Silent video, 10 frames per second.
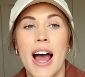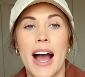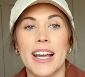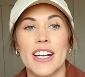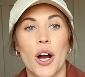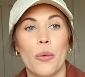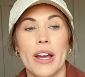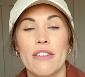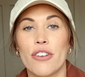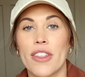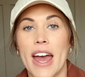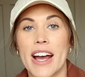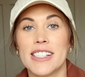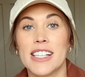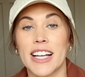I cannot wait for
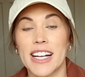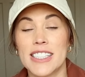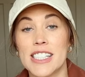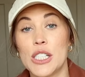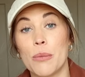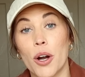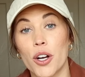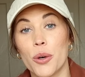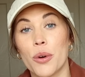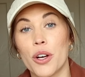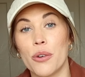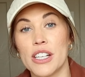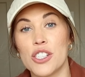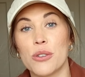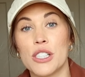that. Like I said, tomorrow we're
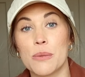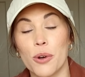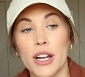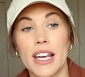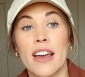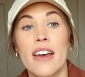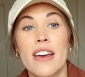going to a spring